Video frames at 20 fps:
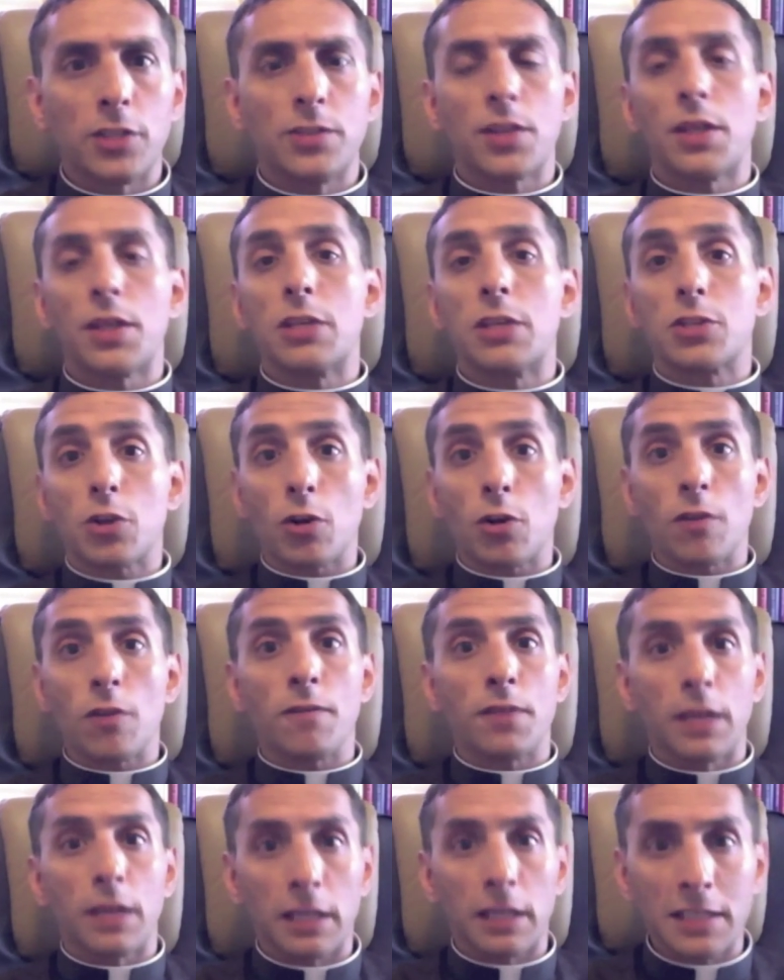that they
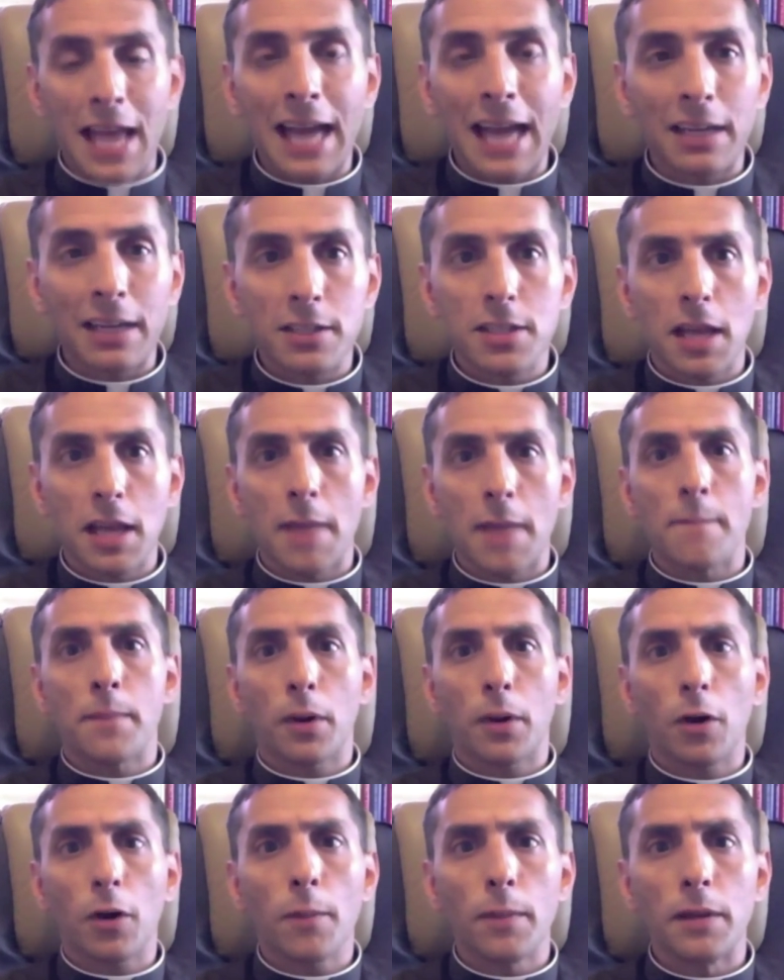serve the exact same
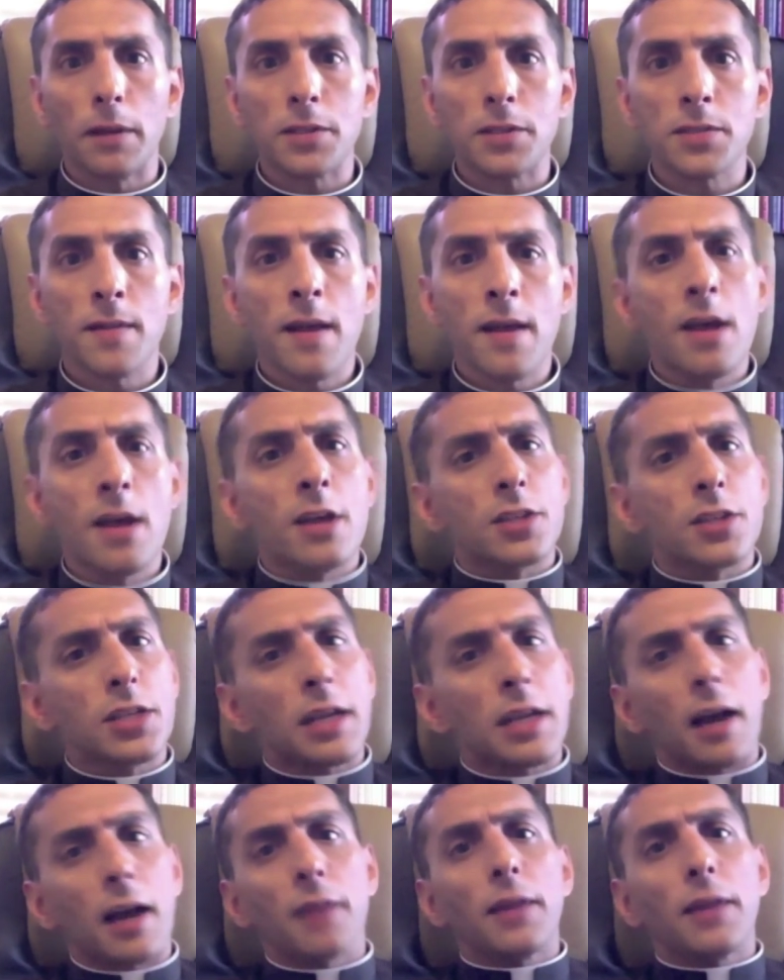purpose.
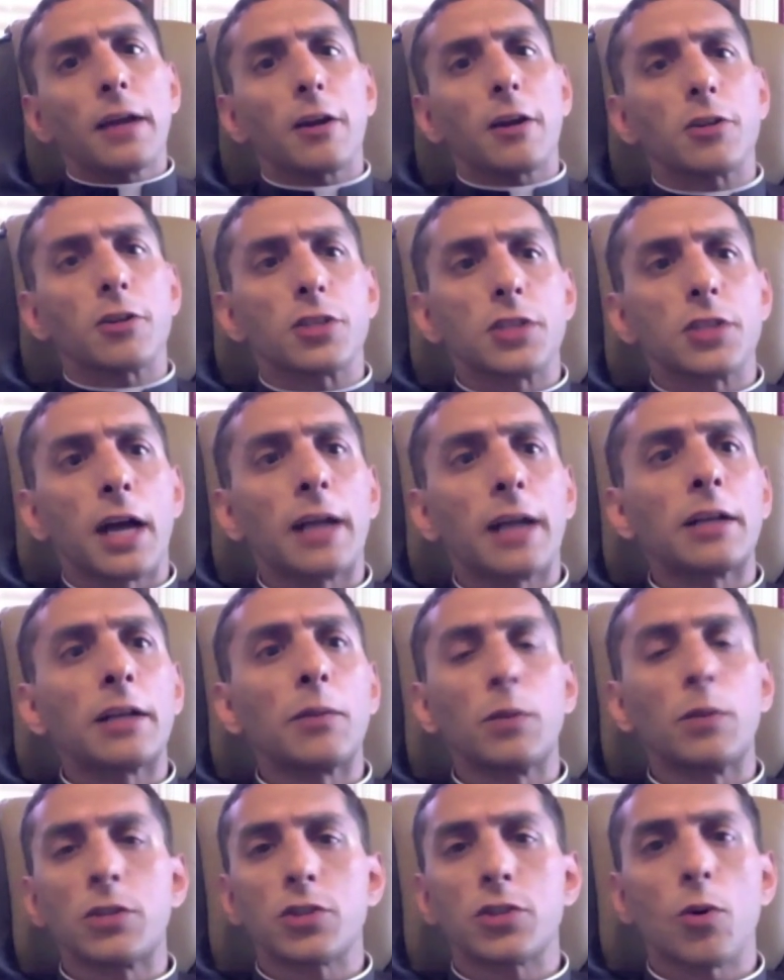See, unlike our
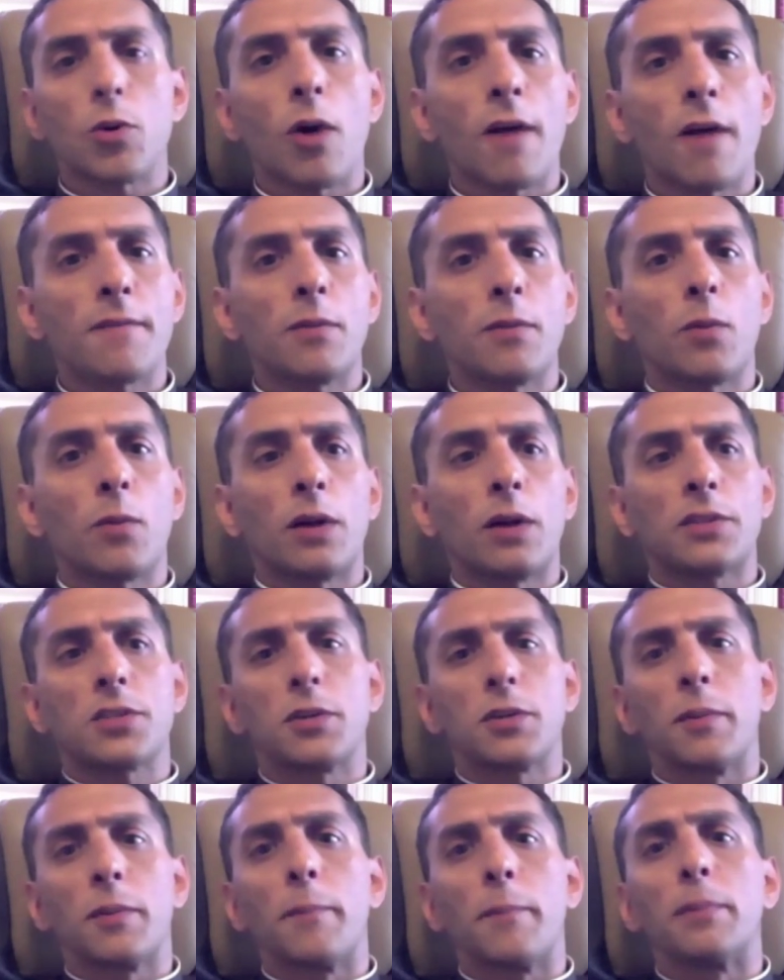society, which so often wants
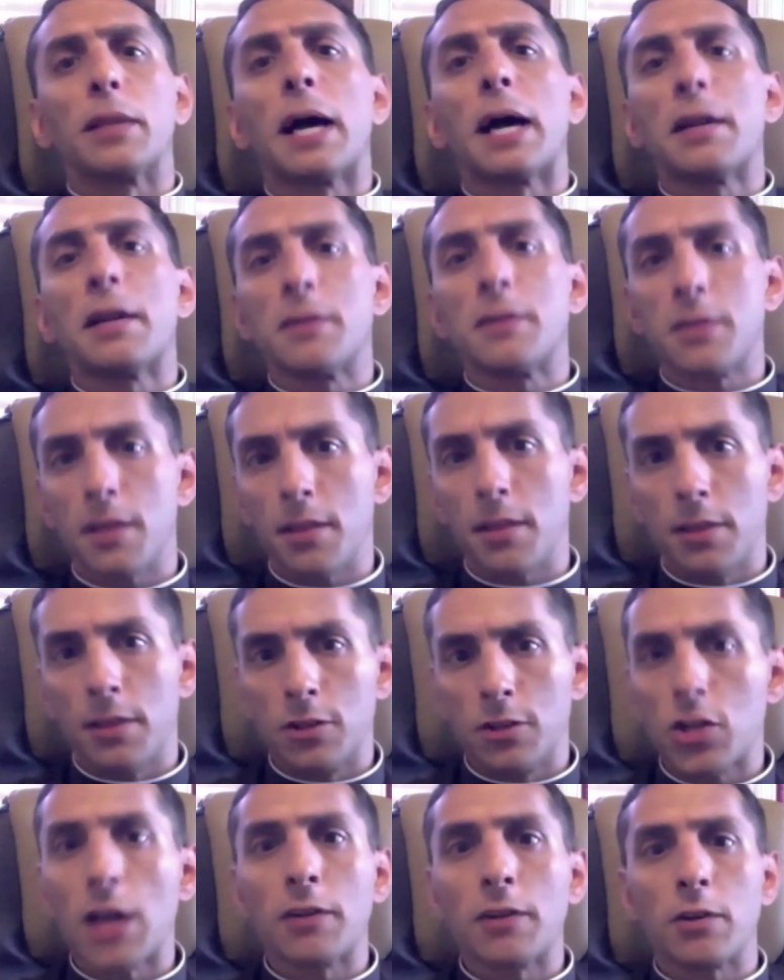to blend
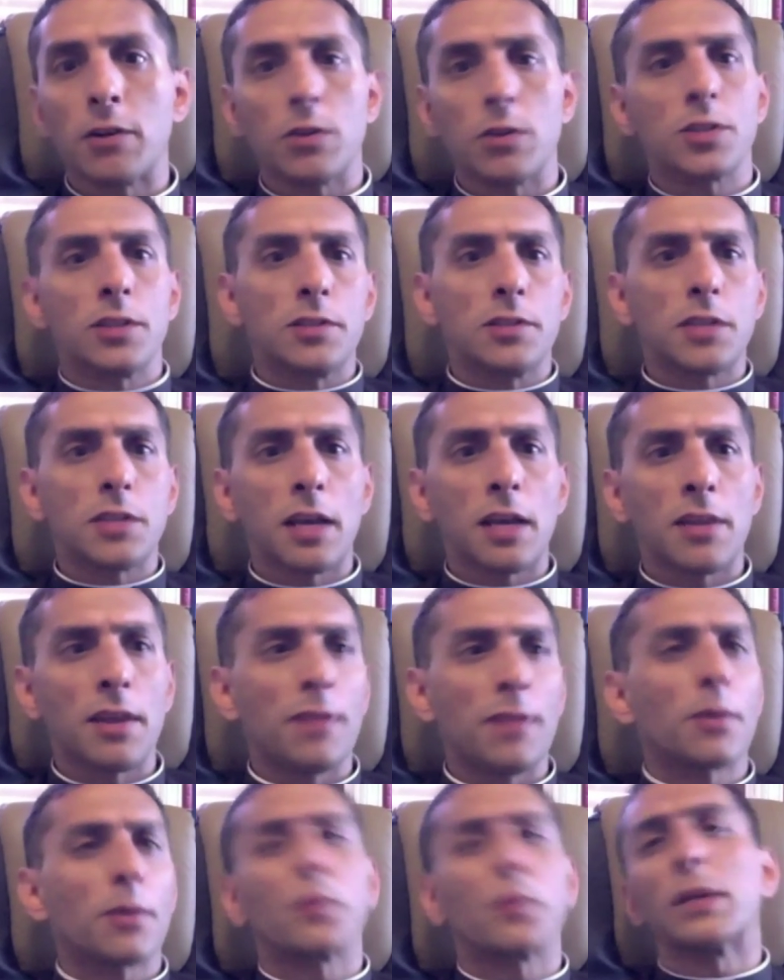the genders and say
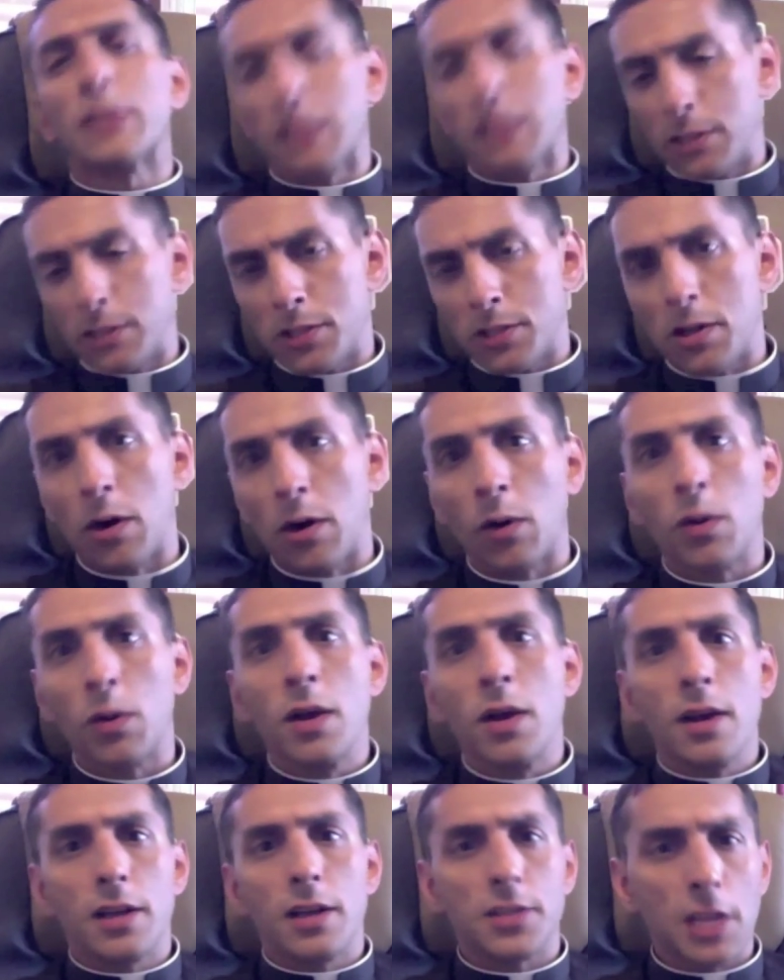that there really is
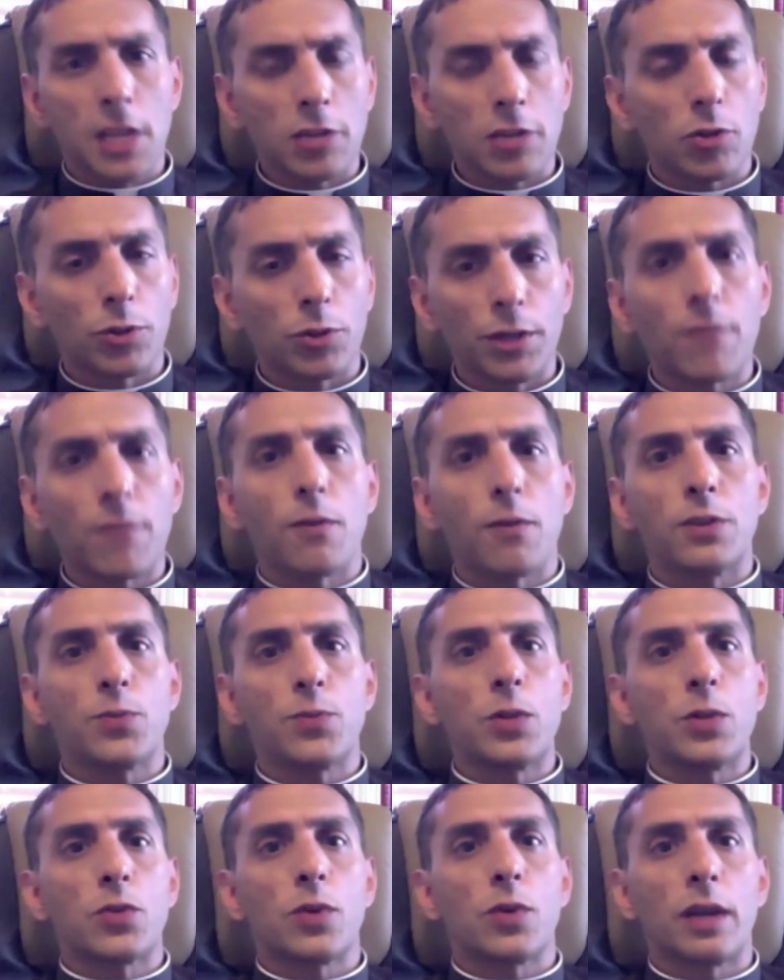no essential difference
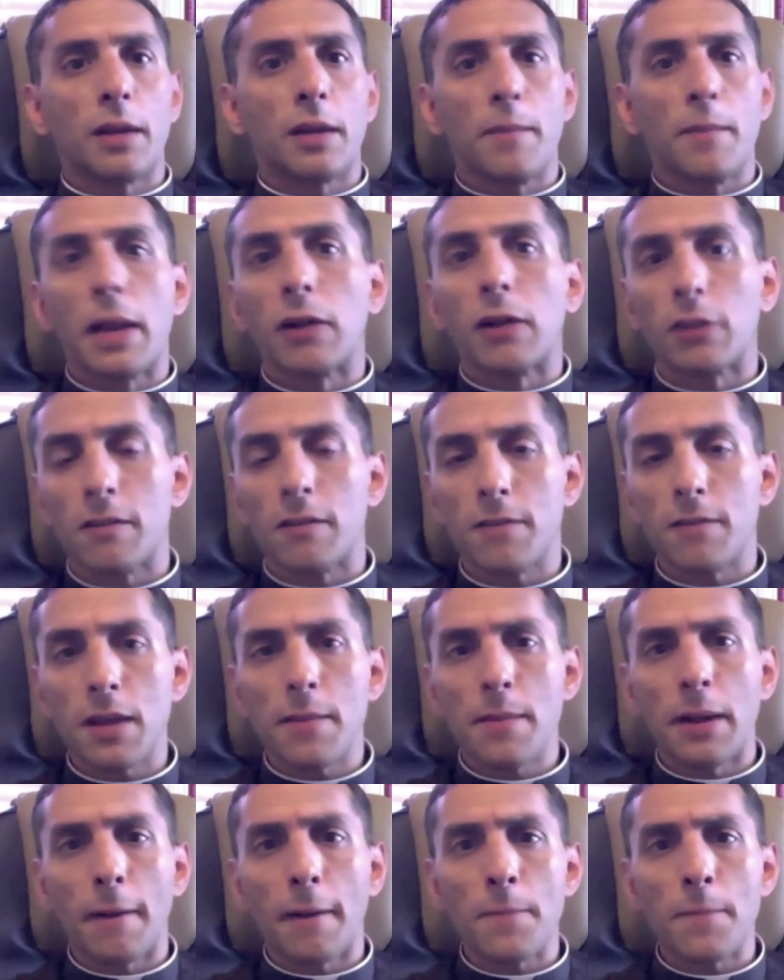between male and
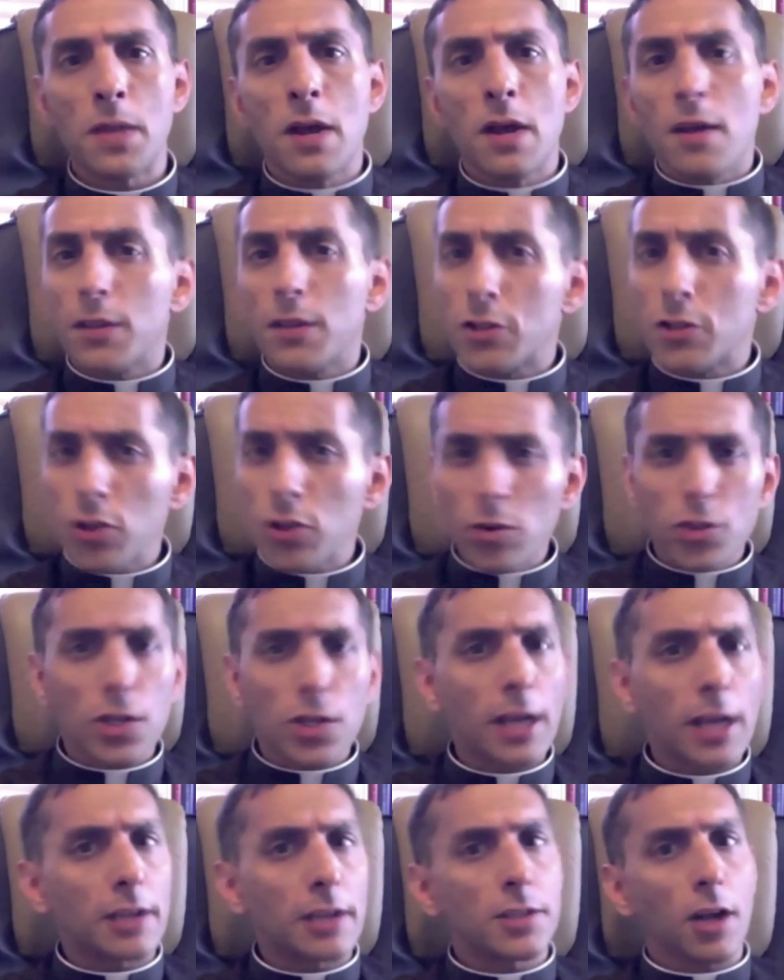female, the
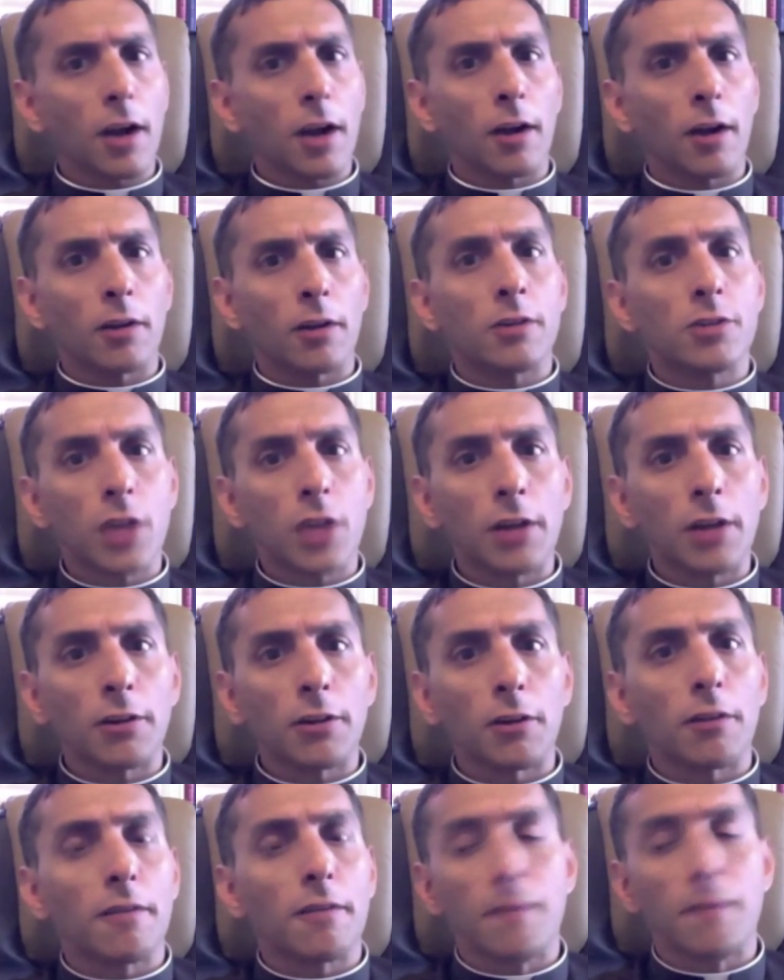Church takes our
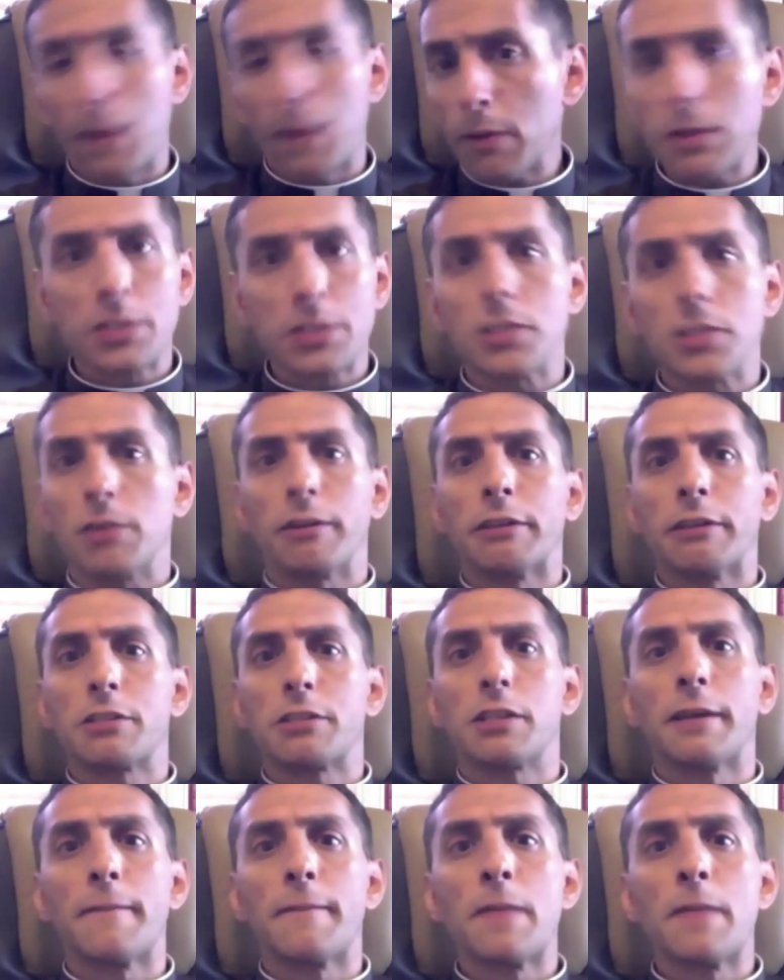gender very
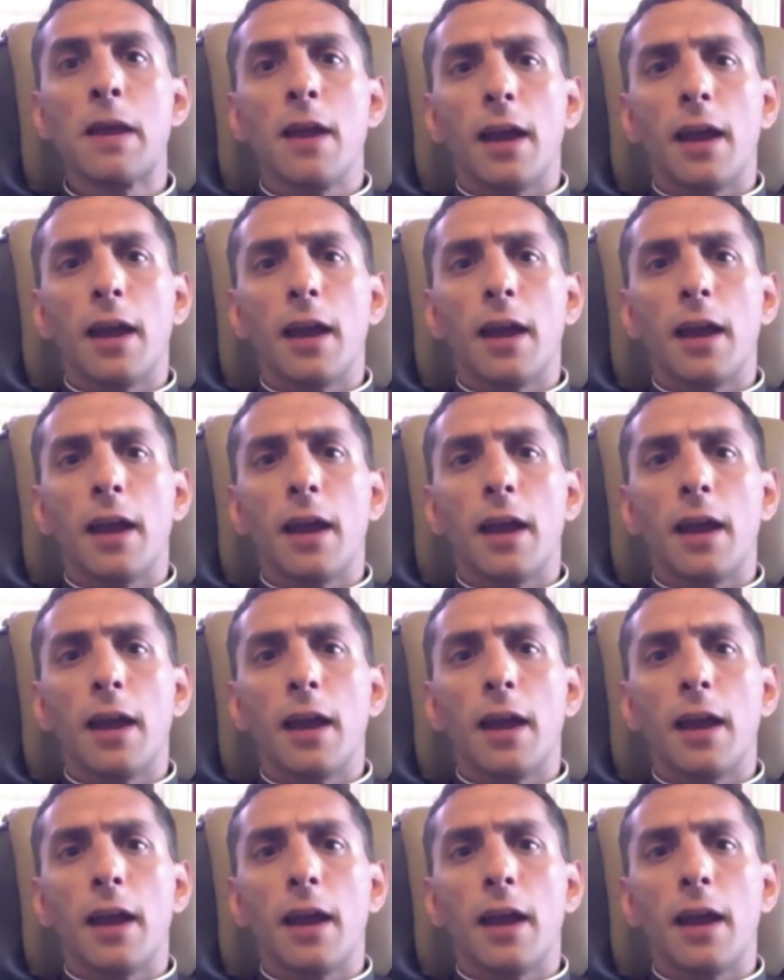seriously.